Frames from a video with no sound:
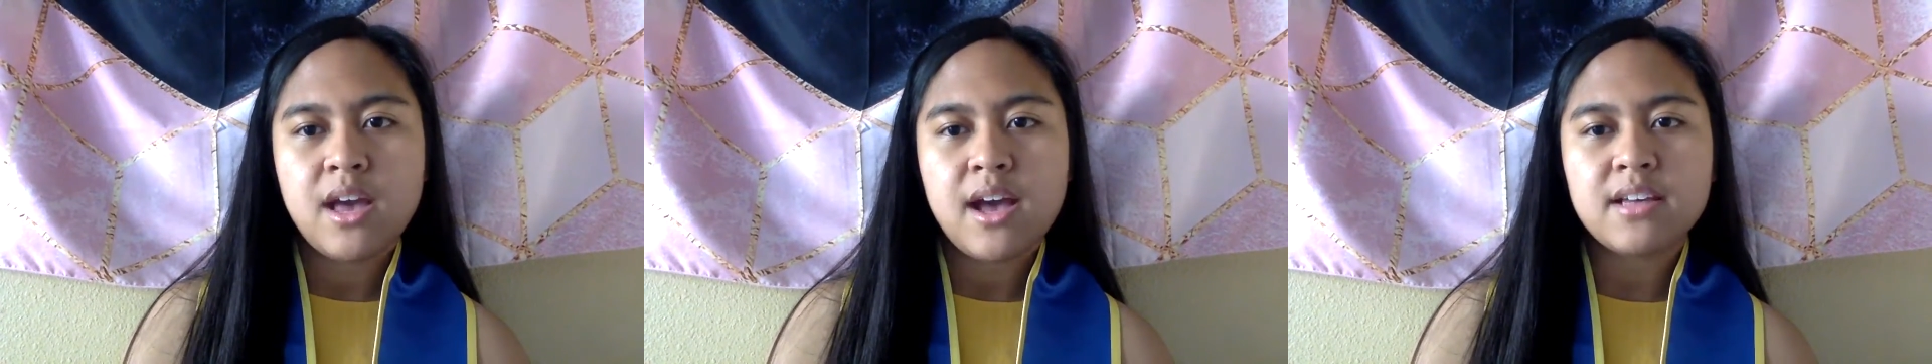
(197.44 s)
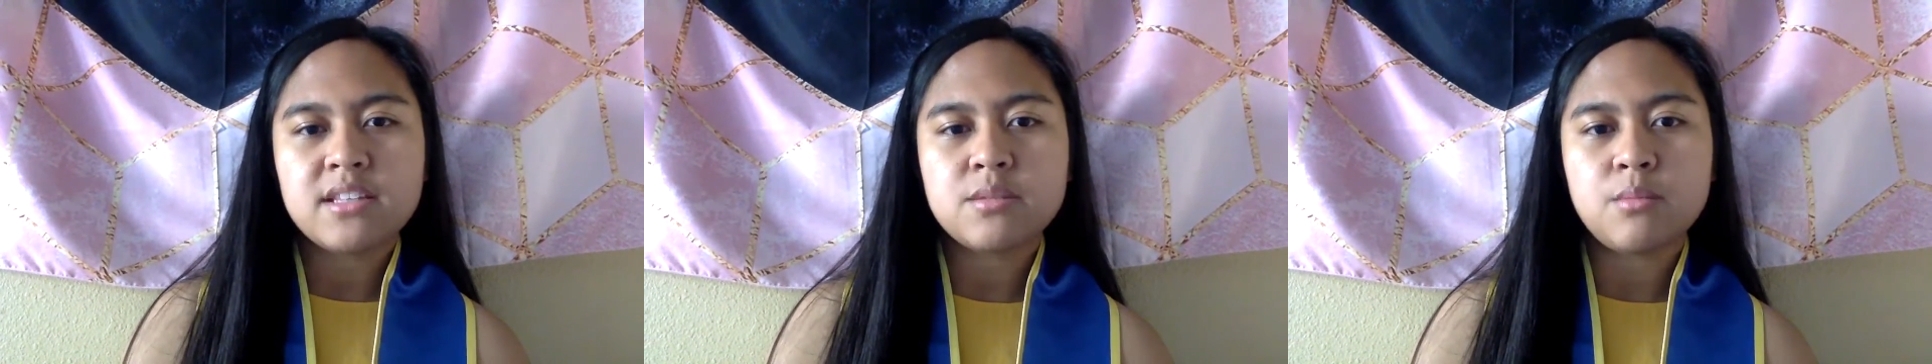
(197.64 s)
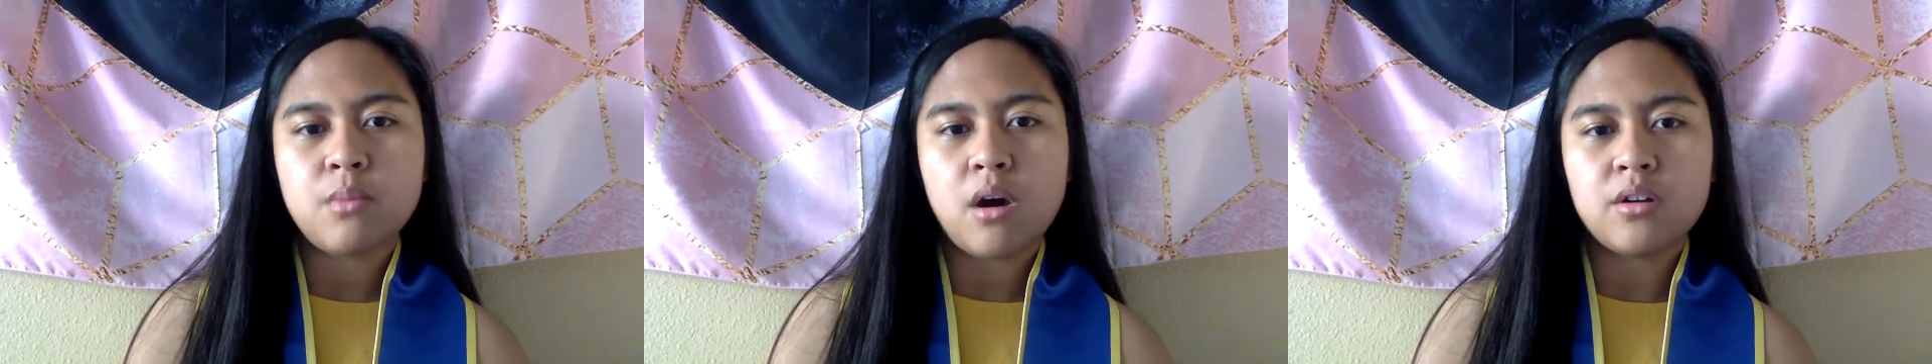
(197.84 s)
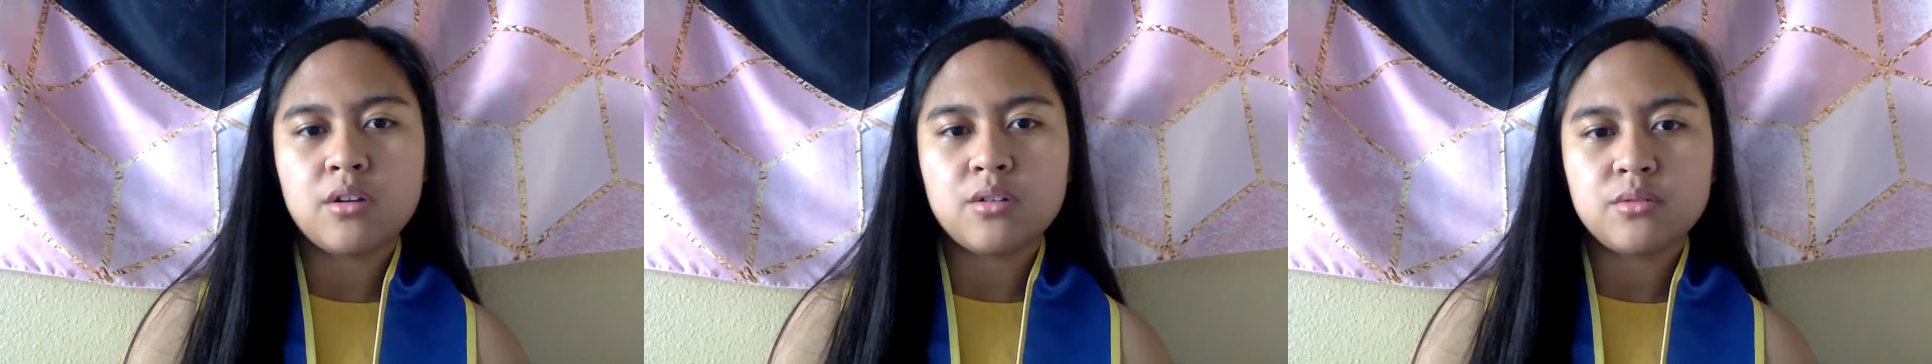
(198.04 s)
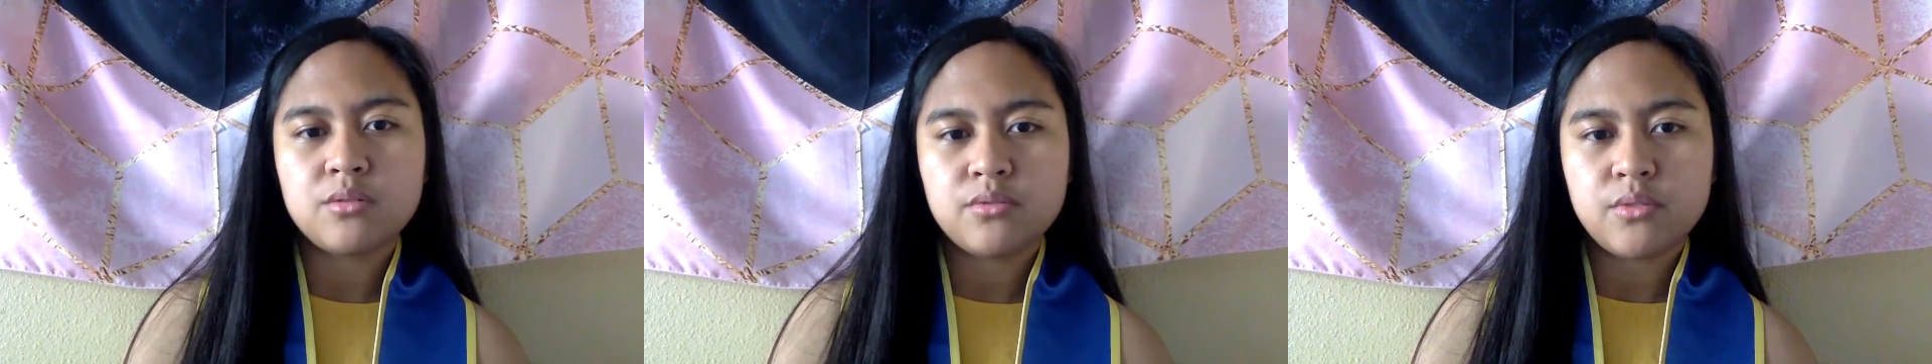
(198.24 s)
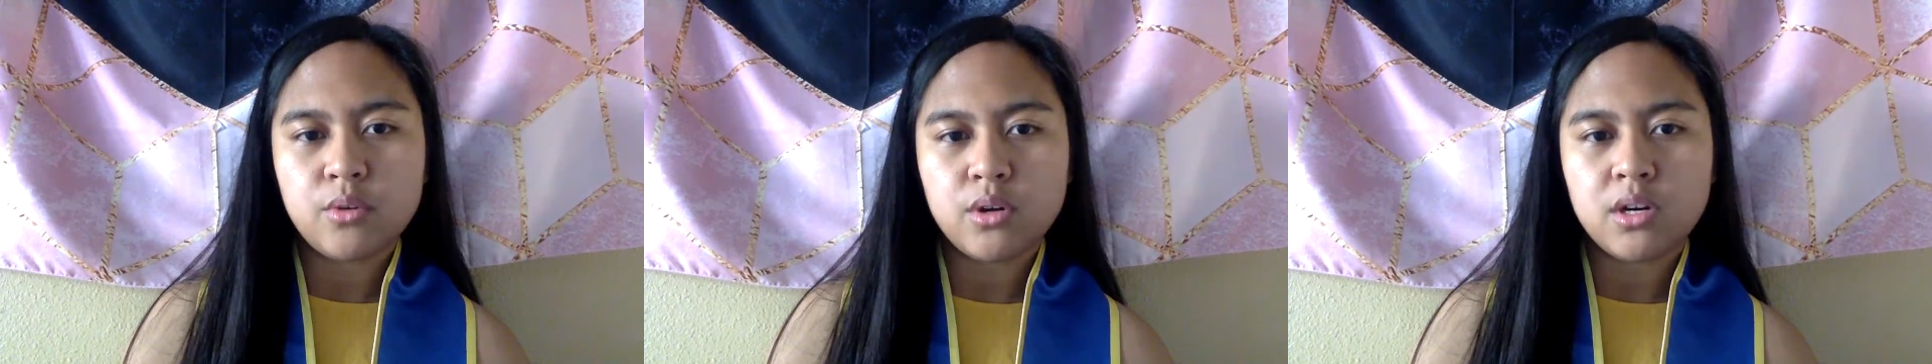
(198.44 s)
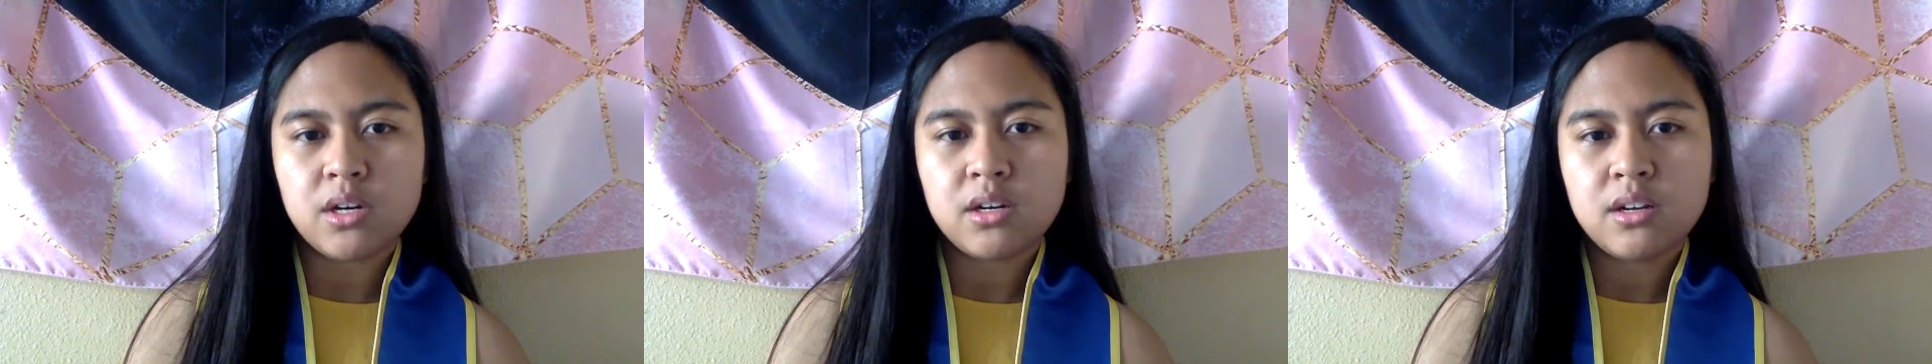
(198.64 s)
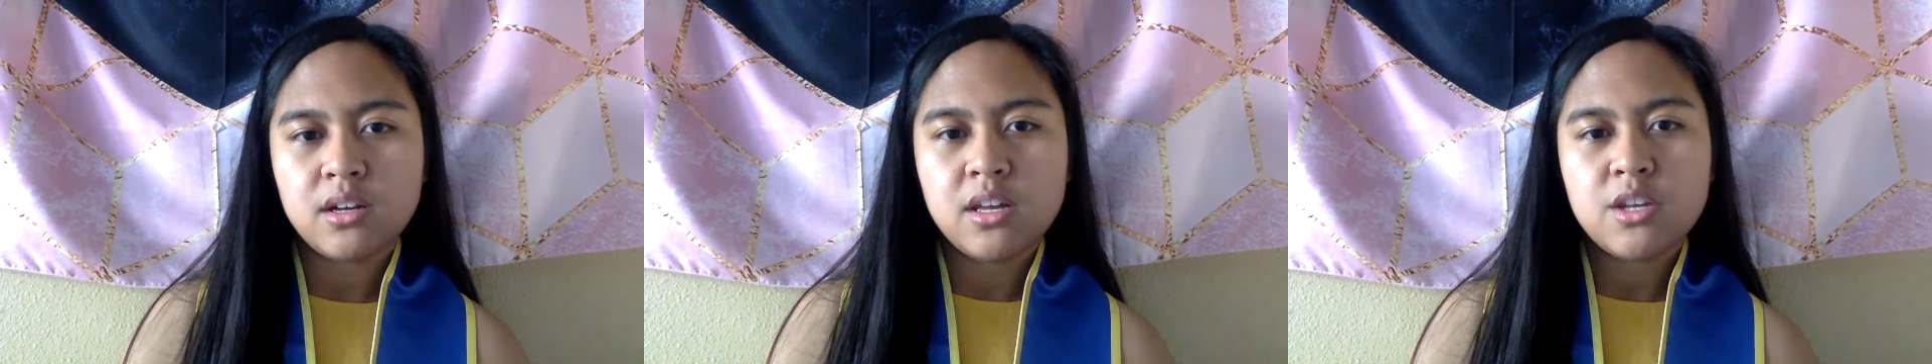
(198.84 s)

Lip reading: As the motto for